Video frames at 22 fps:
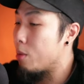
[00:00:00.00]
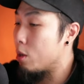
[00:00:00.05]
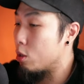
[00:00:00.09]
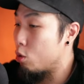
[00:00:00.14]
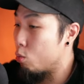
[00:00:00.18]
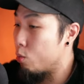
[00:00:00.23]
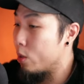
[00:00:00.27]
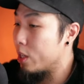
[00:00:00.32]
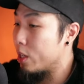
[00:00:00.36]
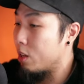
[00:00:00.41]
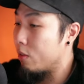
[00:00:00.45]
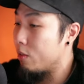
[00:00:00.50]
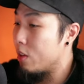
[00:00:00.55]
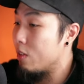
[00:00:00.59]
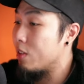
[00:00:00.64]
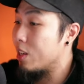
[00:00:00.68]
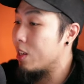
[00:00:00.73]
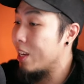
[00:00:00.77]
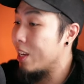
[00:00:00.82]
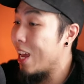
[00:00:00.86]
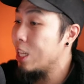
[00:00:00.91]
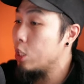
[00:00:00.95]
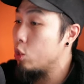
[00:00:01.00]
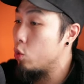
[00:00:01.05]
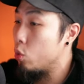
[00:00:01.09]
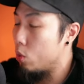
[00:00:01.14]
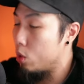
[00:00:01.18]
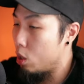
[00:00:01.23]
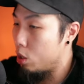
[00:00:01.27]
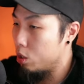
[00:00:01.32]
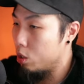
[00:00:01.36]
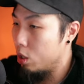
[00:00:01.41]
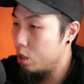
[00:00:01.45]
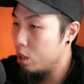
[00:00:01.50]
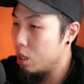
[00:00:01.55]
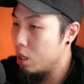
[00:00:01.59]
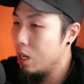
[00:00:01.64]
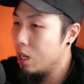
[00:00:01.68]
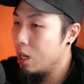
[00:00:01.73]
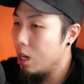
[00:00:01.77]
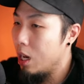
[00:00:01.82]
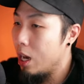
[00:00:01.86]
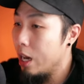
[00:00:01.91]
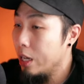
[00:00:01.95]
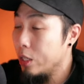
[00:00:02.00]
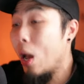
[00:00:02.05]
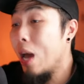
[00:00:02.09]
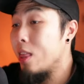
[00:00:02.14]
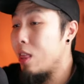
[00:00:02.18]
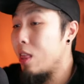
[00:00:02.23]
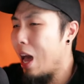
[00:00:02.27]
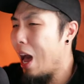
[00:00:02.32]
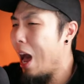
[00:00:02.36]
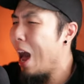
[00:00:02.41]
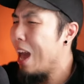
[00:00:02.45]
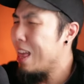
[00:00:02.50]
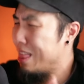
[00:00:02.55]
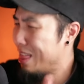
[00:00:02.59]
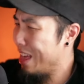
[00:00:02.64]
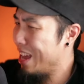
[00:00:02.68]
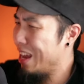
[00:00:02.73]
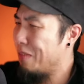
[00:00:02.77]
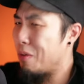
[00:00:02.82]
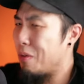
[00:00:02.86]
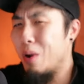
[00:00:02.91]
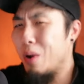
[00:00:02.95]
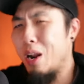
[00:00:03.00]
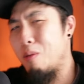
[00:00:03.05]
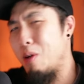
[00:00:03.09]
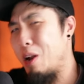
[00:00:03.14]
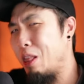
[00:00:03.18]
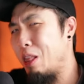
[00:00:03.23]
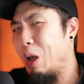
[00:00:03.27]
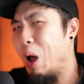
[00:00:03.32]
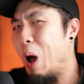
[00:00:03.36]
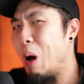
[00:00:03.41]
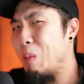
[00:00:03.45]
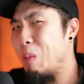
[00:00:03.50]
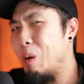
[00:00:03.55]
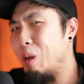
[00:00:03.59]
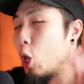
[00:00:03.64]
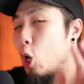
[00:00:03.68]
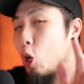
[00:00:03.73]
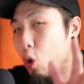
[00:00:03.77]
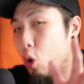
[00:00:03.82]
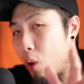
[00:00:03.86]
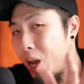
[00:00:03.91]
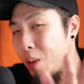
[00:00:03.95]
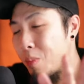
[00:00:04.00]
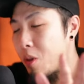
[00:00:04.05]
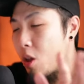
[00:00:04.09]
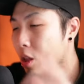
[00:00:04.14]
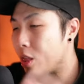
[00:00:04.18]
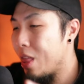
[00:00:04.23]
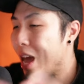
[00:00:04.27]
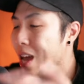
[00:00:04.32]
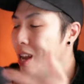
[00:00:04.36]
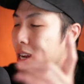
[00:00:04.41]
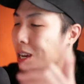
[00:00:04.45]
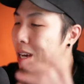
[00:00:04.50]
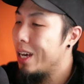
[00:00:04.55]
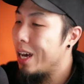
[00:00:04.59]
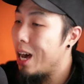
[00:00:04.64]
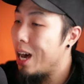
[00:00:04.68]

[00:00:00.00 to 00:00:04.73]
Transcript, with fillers: There's a risk of even getting to adulthood. Mm -hmm. uh, so I I think from what I read in the comments, correct me on that.